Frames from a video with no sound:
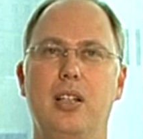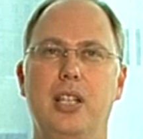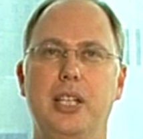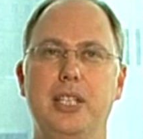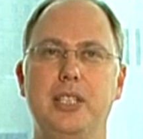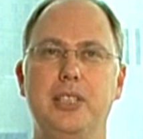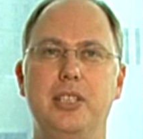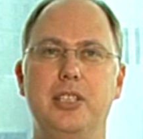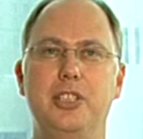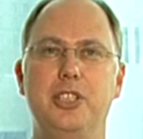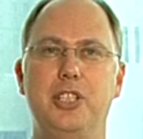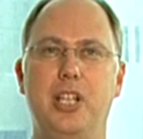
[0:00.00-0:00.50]

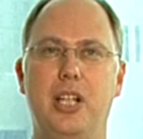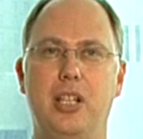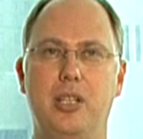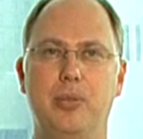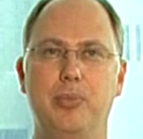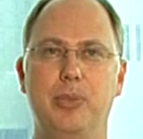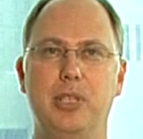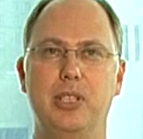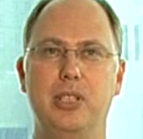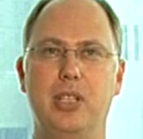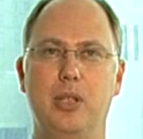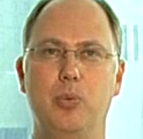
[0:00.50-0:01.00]
Ladies and
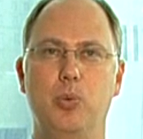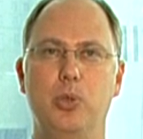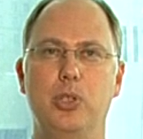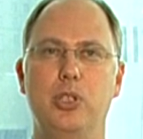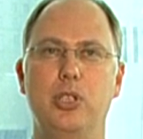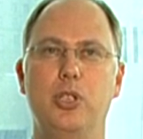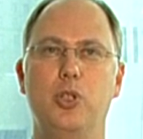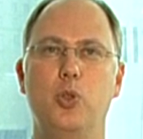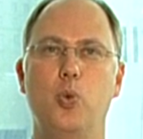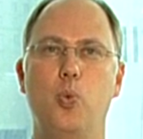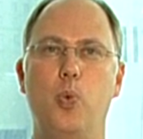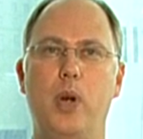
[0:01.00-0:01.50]
gentlemen, I
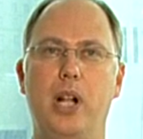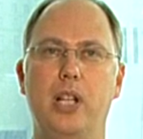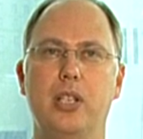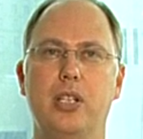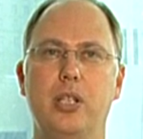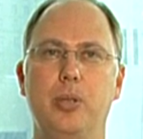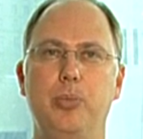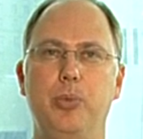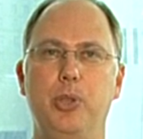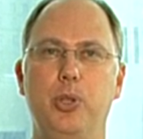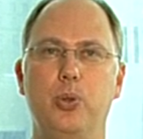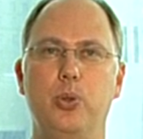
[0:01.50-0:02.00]
wanted to
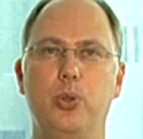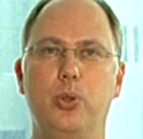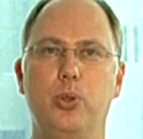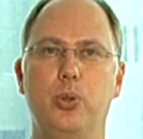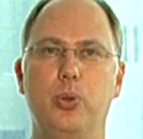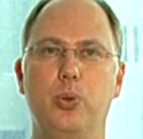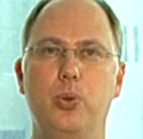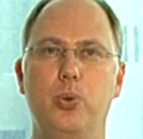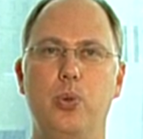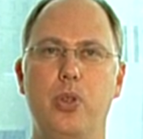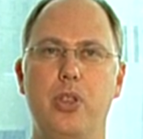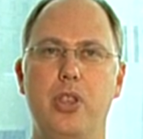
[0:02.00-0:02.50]
welcome you
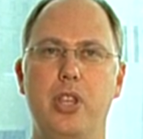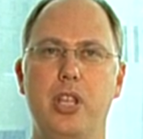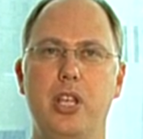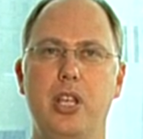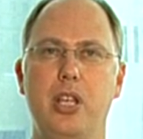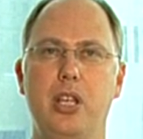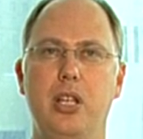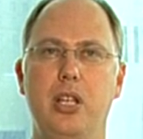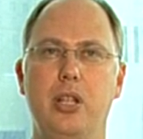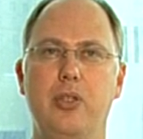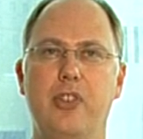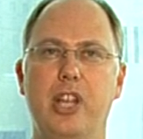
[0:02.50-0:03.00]
to
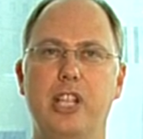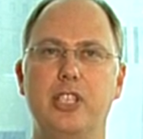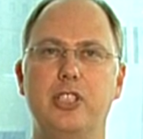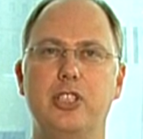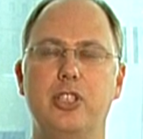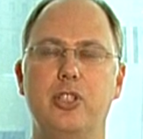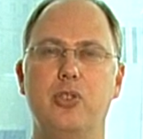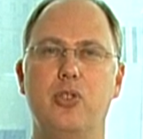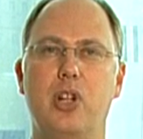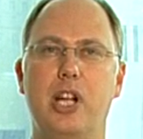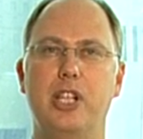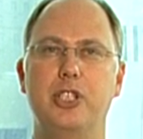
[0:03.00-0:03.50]
the
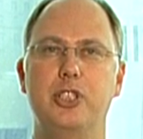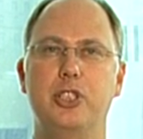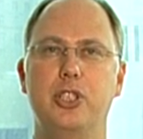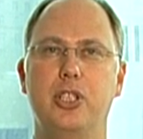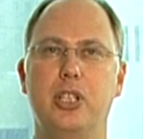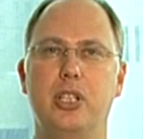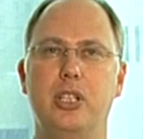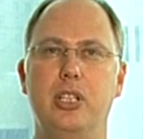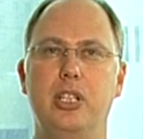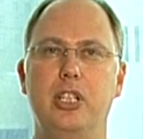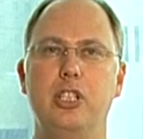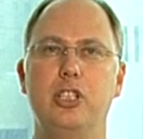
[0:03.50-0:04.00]
Invest in
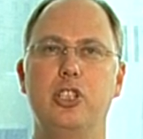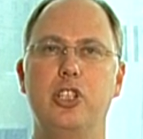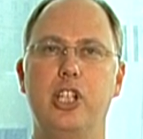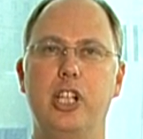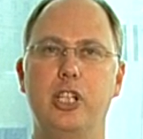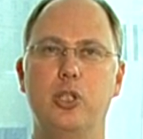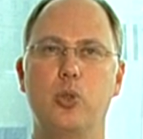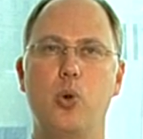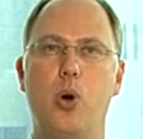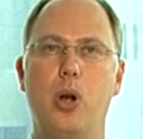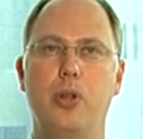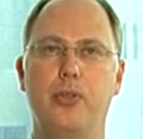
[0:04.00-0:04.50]
Russia
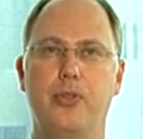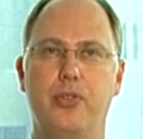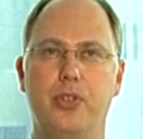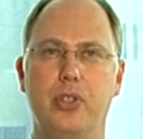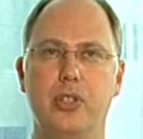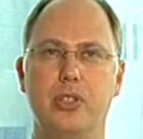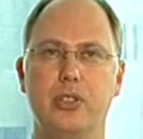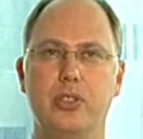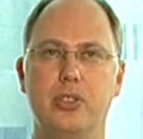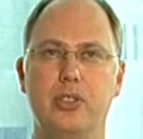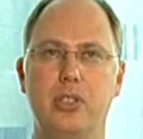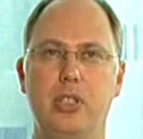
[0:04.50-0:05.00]
Trade
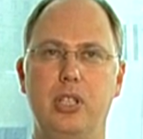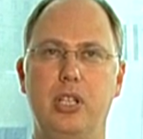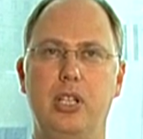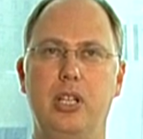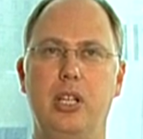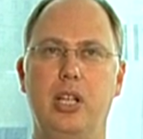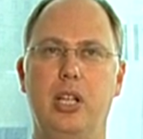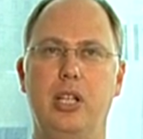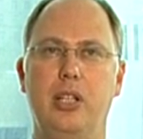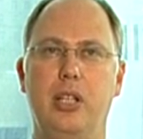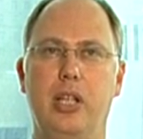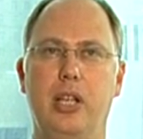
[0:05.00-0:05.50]
Conference.
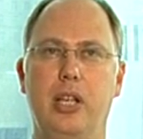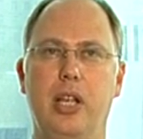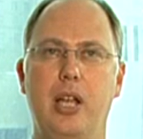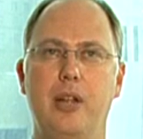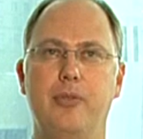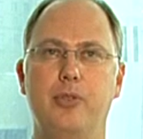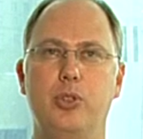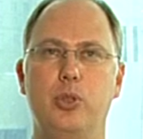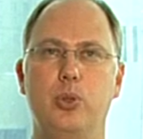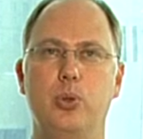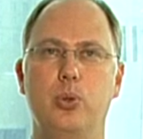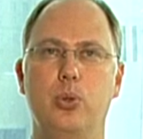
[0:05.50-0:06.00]
And I
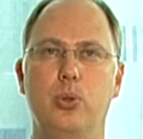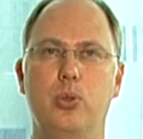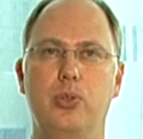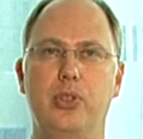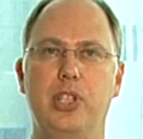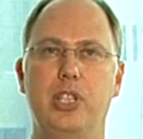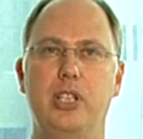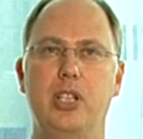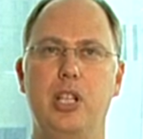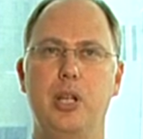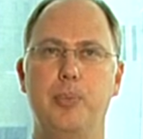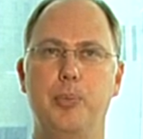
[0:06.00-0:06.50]
have to
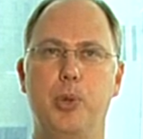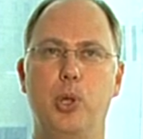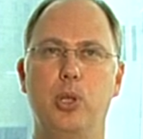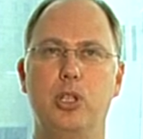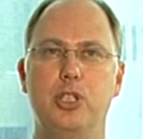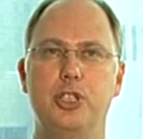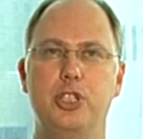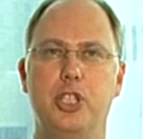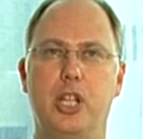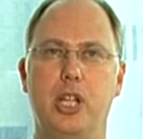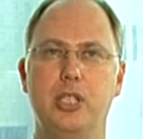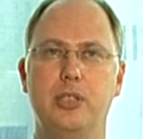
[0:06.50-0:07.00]
really
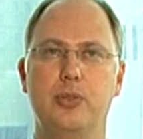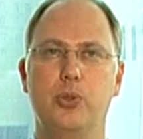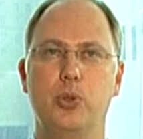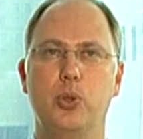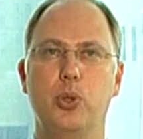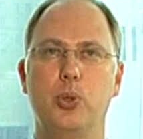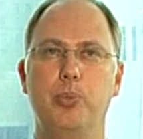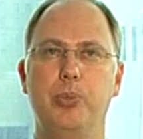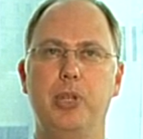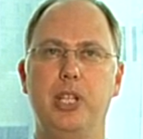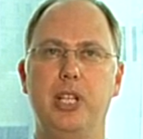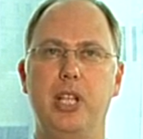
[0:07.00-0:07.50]
apologize for
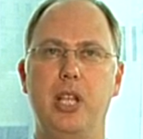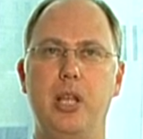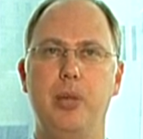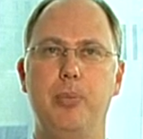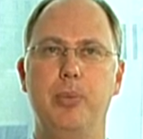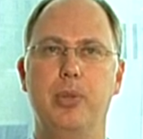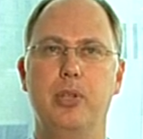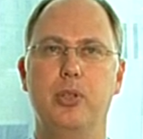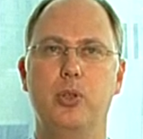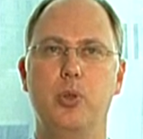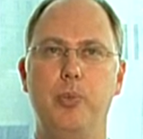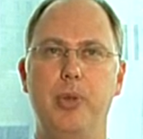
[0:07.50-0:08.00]
not being
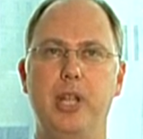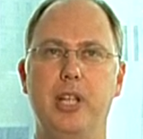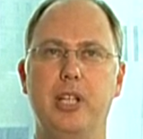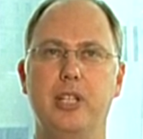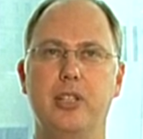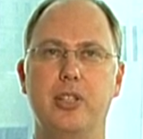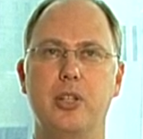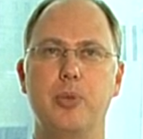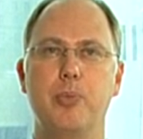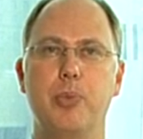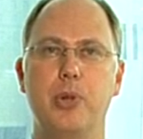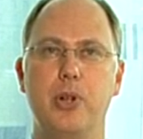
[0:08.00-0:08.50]
able to make
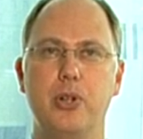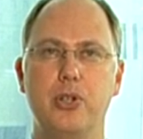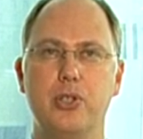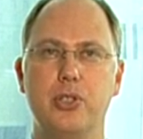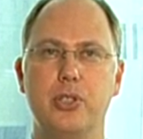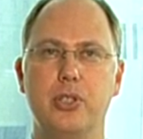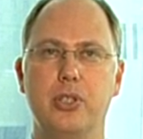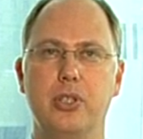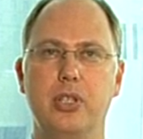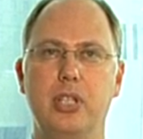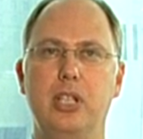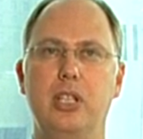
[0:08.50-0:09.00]
it in
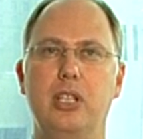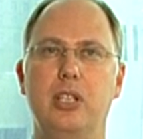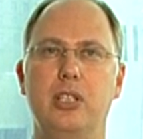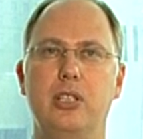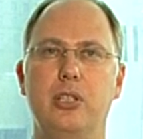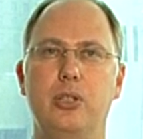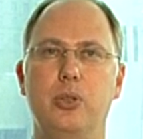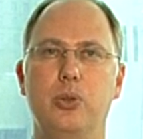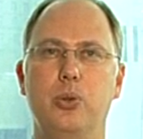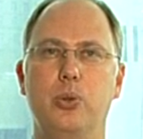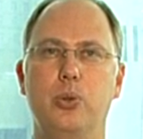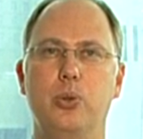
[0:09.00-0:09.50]
person
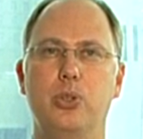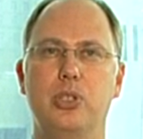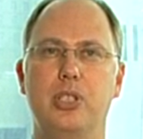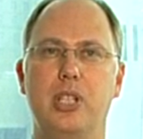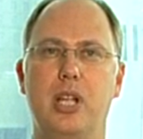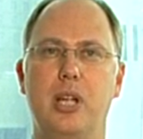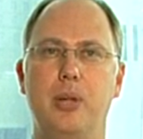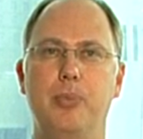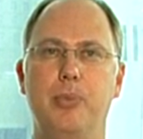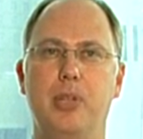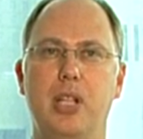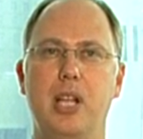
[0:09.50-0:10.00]
due to
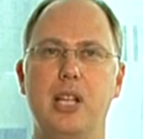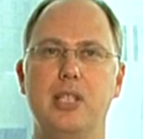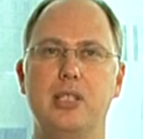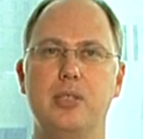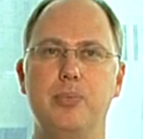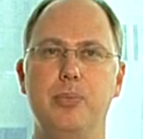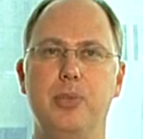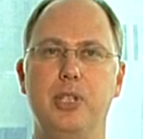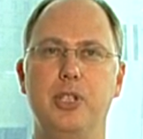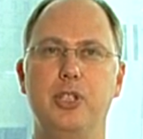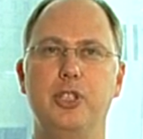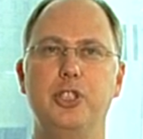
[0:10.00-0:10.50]
some
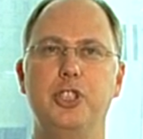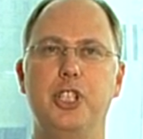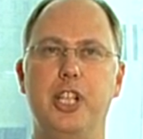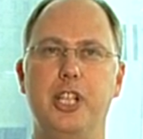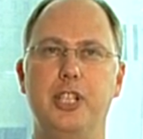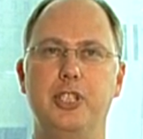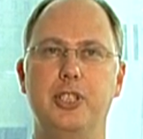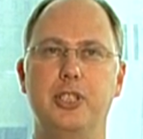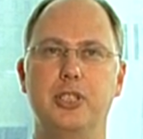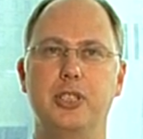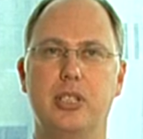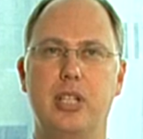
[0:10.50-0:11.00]
last-minute
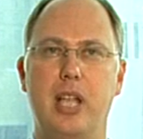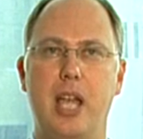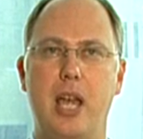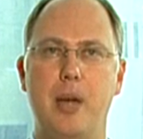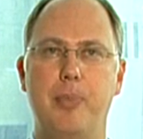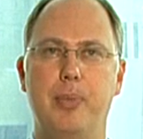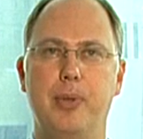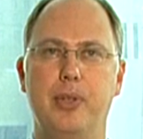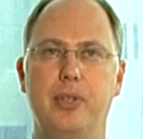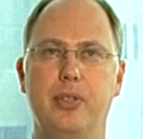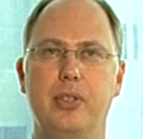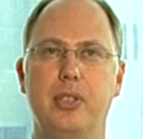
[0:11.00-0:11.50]
changes that
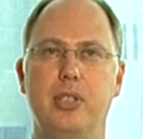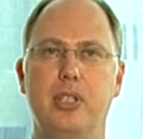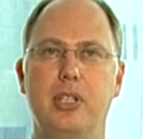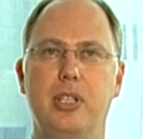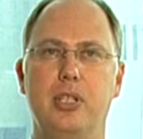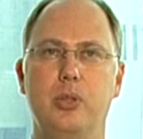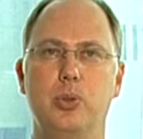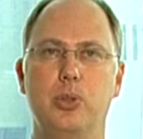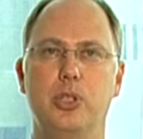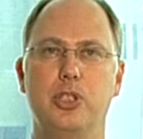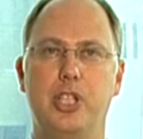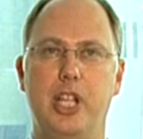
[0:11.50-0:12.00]
happened
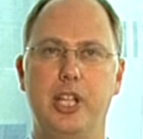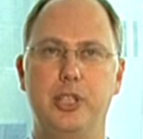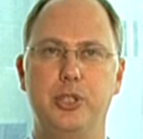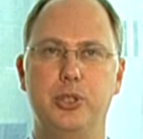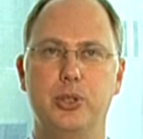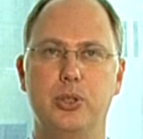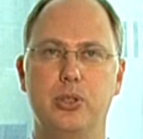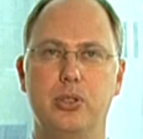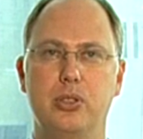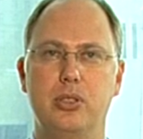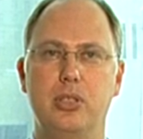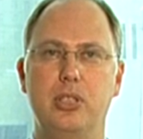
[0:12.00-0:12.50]
to the
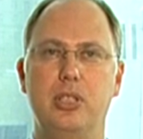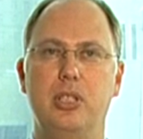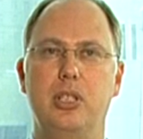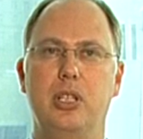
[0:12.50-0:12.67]
schedule.